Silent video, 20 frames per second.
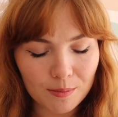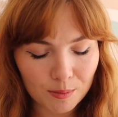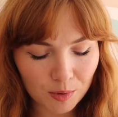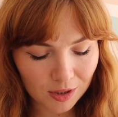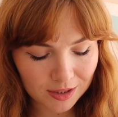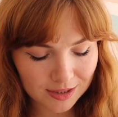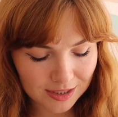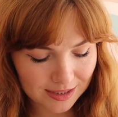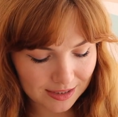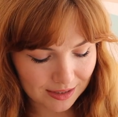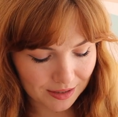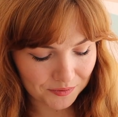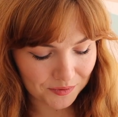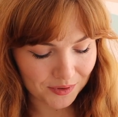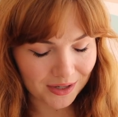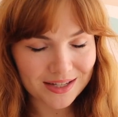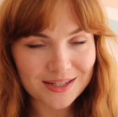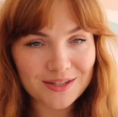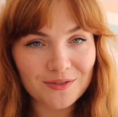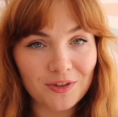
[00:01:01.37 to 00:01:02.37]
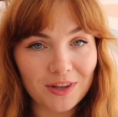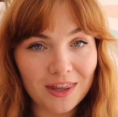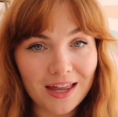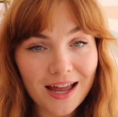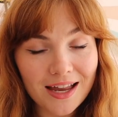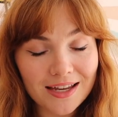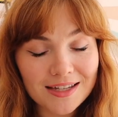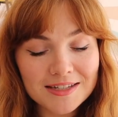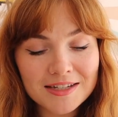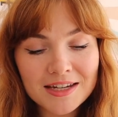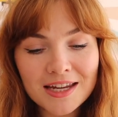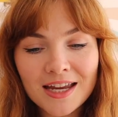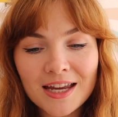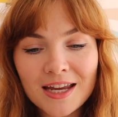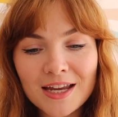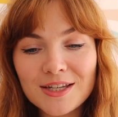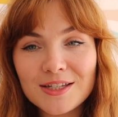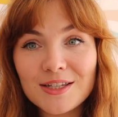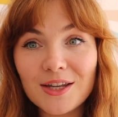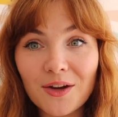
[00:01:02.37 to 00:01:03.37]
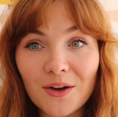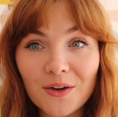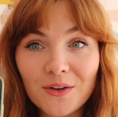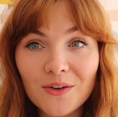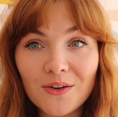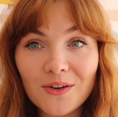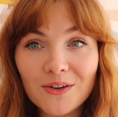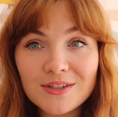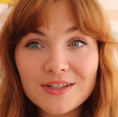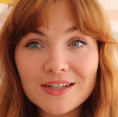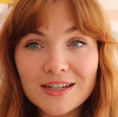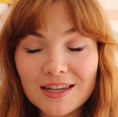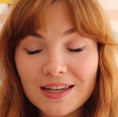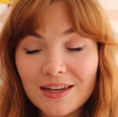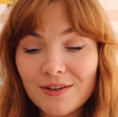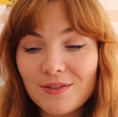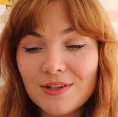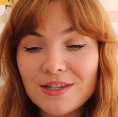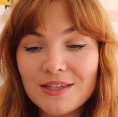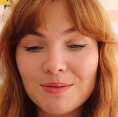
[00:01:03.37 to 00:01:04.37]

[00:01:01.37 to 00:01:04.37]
apologies in advance for that so I got given